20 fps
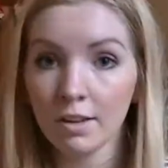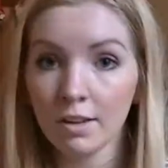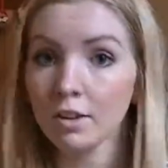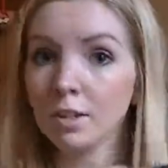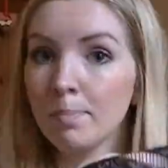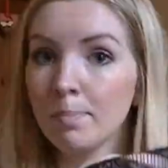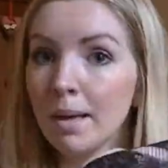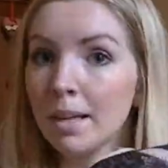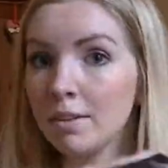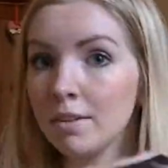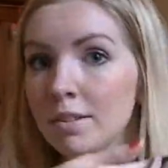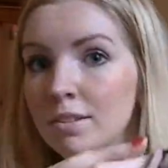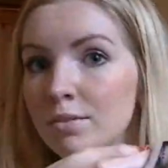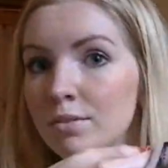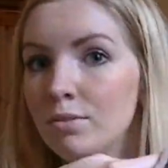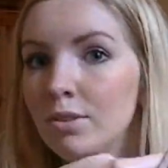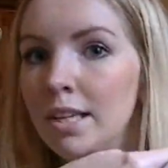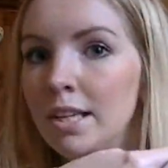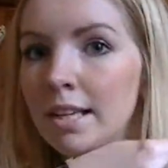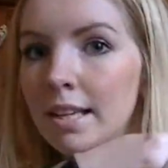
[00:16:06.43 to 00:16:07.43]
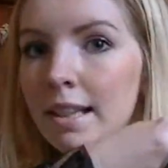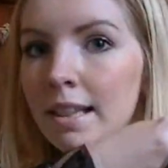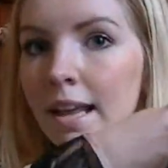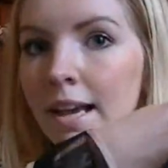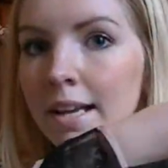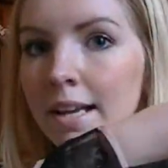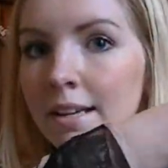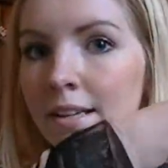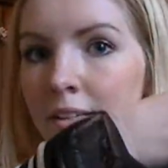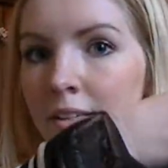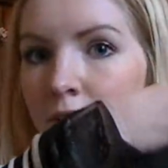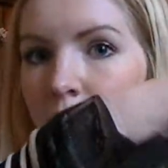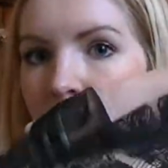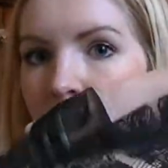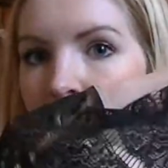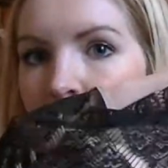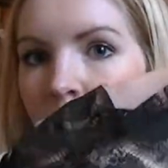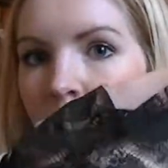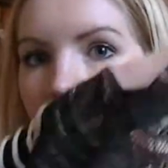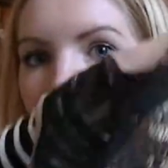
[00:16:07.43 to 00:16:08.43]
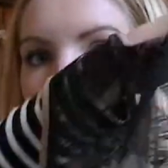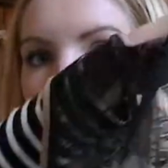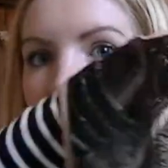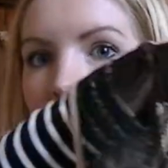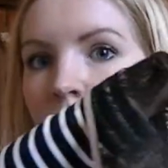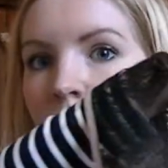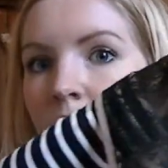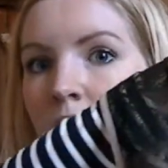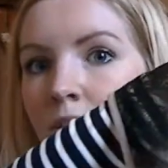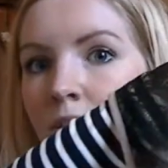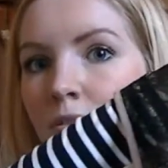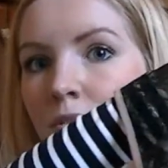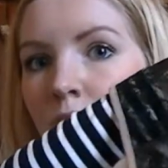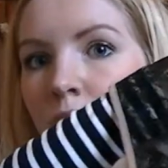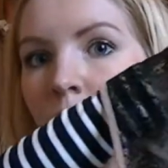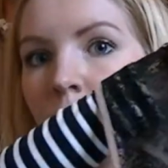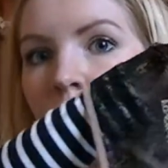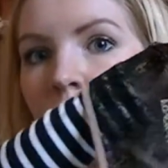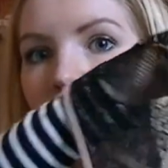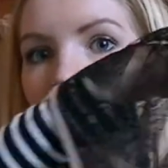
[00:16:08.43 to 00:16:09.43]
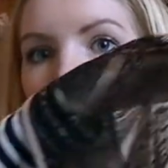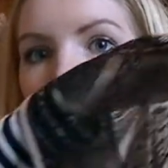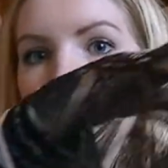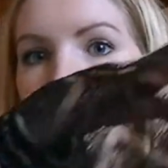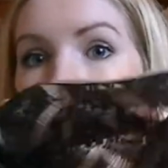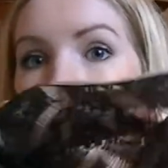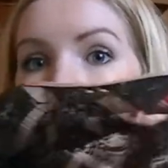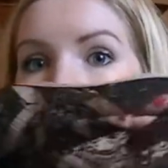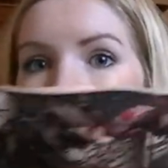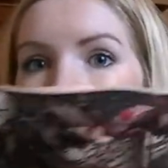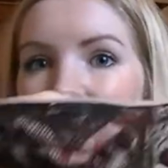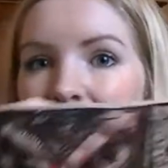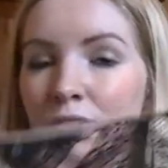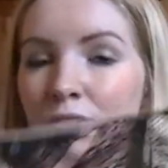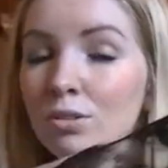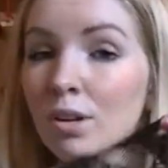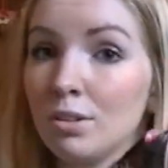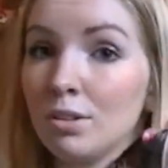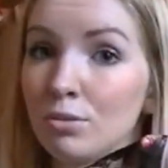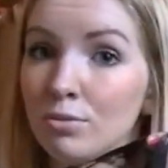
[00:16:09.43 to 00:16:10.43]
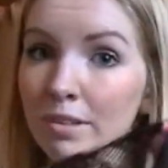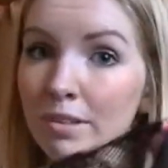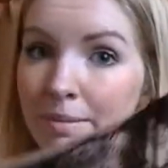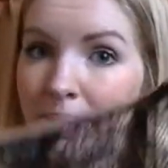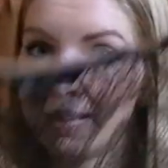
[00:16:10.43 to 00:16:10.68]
And on the back, there isn't really a lining, it's just kind of see-through. But again, I don't really